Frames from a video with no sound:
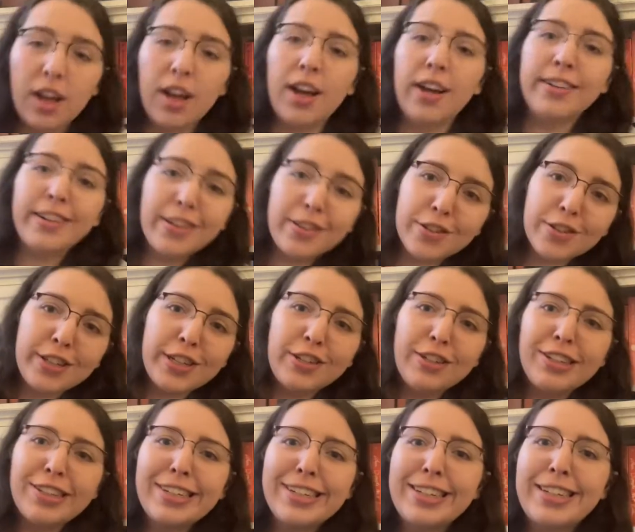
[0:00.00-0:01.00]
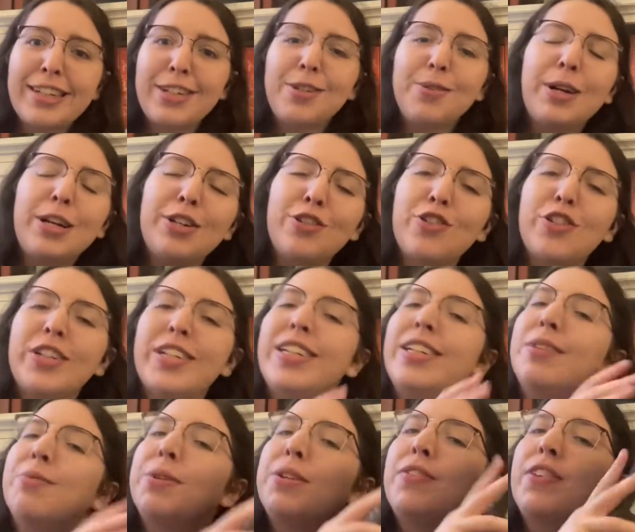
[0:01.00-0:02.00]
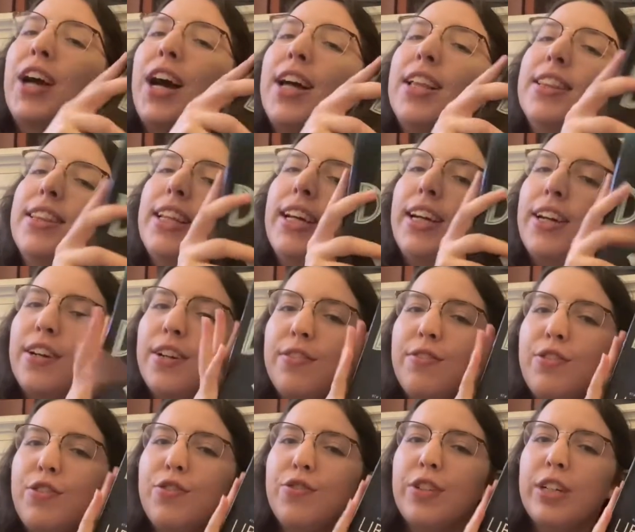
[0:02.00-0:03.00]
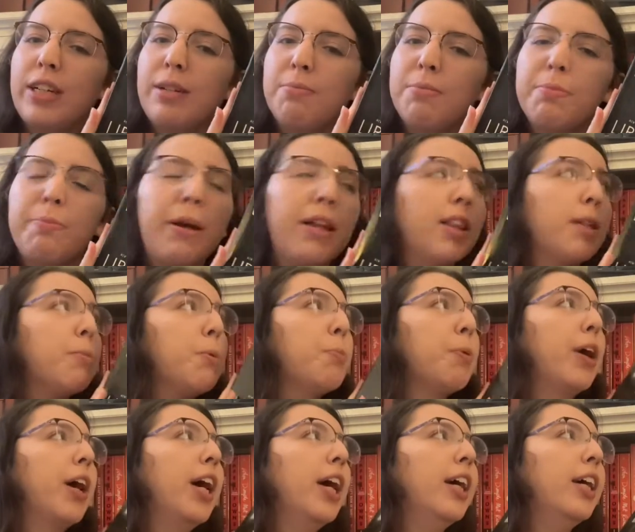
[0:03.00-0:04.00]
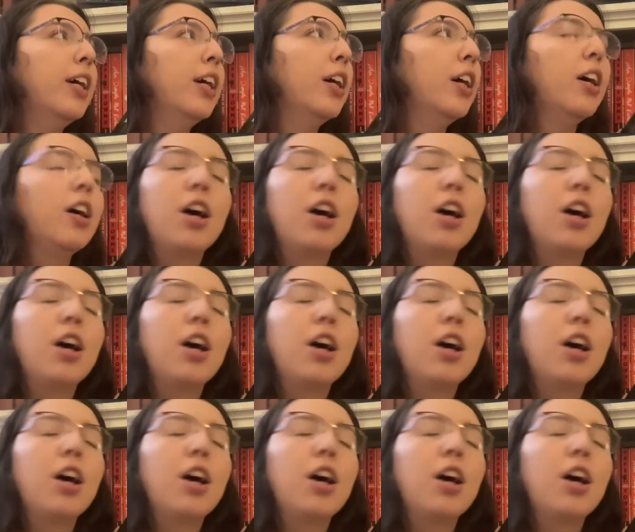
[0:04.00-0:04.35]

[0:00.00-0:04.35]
Another series continuation, we've got Lair of Dreams by Libba Bray.